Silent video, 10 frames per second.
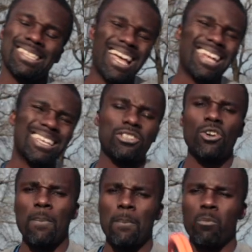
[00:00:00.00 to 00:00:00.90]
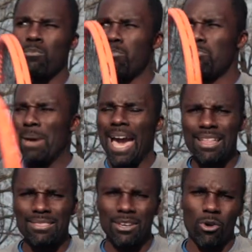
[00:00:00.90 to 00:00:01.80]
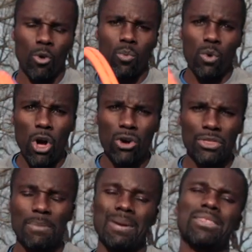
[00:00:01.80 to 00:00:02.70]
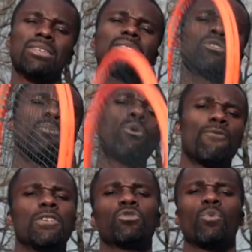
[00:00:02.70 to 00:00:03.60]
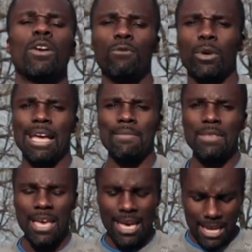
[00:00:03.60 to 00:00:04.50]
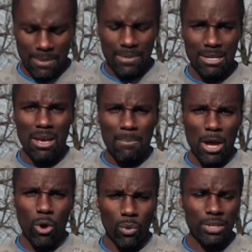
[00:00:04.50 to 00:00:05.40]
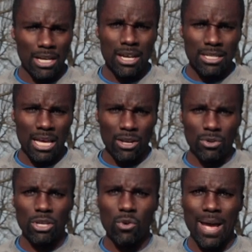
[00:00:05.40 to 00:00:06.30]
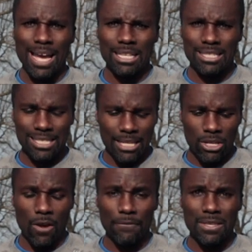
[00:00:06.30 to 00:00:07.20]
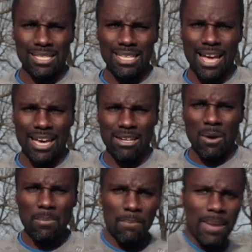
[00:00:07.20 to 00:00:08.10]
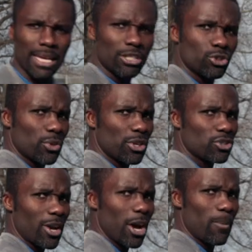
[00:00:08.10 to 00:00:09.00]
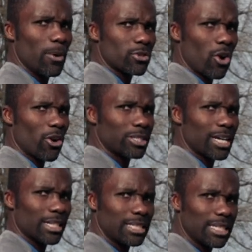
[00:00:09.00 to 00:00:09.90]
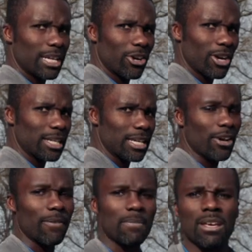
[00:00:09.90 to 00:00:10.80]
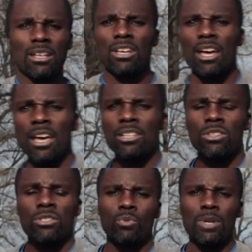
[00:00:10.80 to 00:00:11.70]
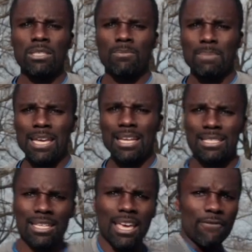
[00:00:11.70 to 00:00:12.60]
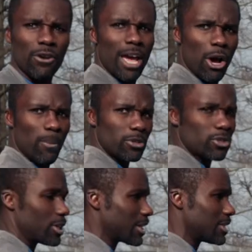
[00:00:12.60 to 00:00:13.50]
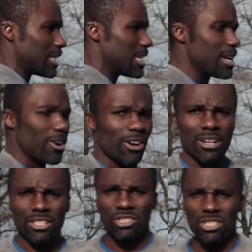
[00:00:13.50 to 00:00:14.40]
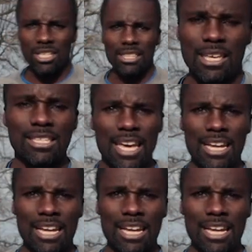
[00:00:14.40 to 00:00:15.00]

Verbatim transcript: It's not necessarily a bad thing or a wrong thing, but I think there's a more efficient way of doing it. And I mean by holding not only your racket slightly off to the side, but making sure that your elbows aren't tucked in here and here. The reason being is that if your elbows are tucked in here, just like this,